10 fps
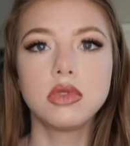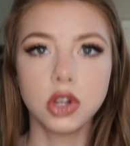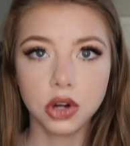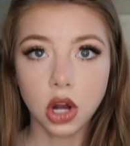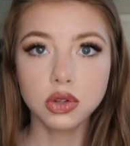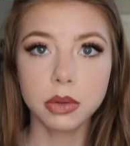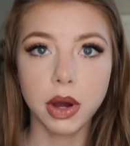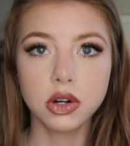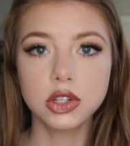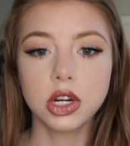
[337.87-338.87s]
So your contour
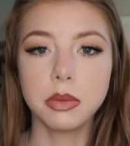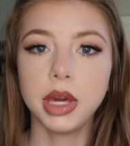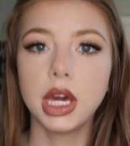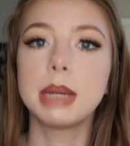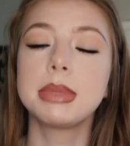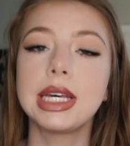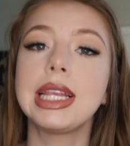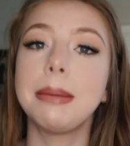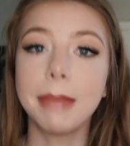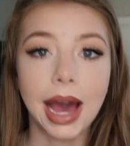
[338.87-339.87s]
powder is going to be
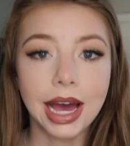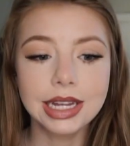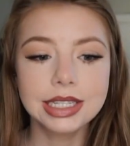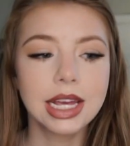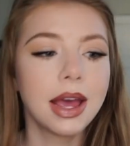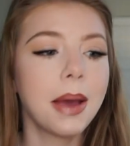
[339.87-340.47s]
completely matte